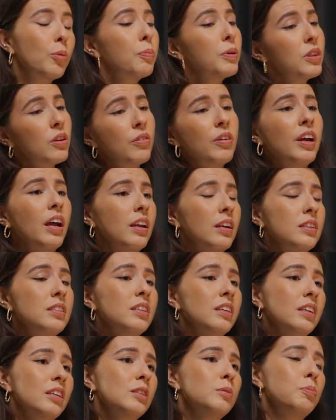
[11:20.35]
But the
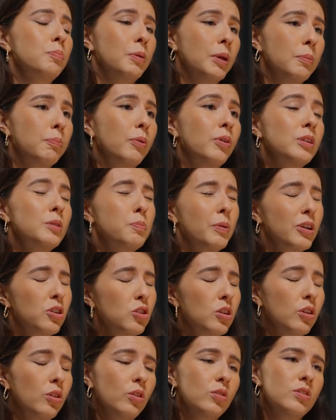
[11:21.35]
reality is people,
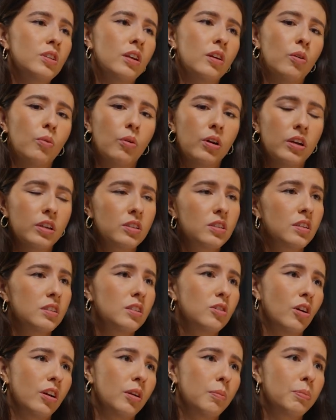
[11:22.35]
especially those that are wanting to
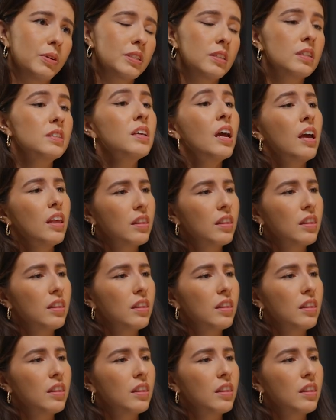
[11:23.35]
start a business,